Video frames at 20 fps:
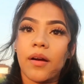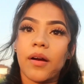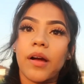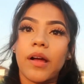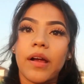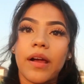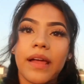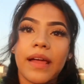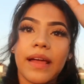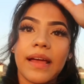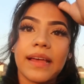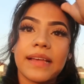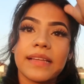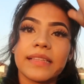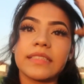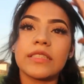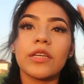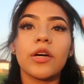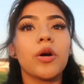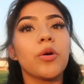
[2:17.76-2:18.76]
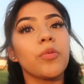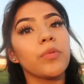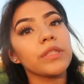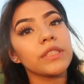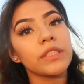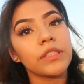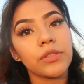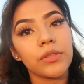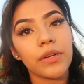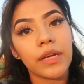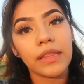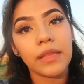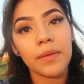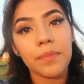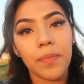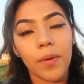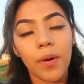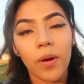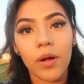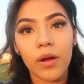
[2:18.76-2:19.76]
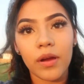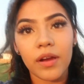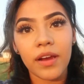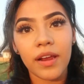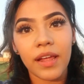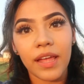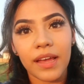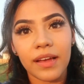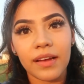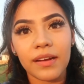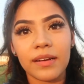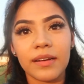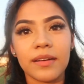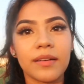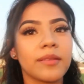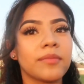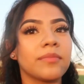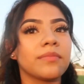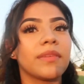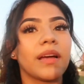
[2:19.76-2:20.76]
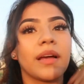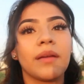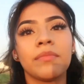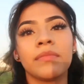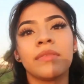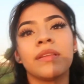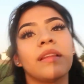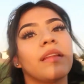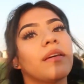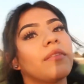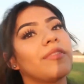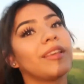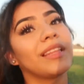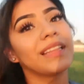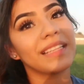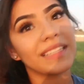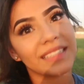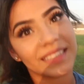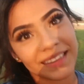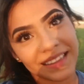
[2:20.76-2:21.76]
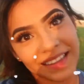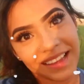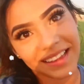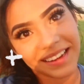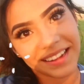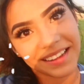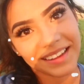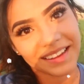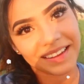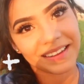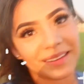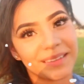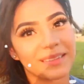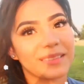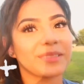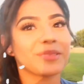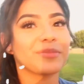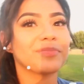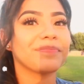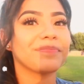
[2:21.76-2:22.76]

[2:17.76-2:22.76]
Alright guys, so we're still at the park. Um, I'm loving this lighting guys.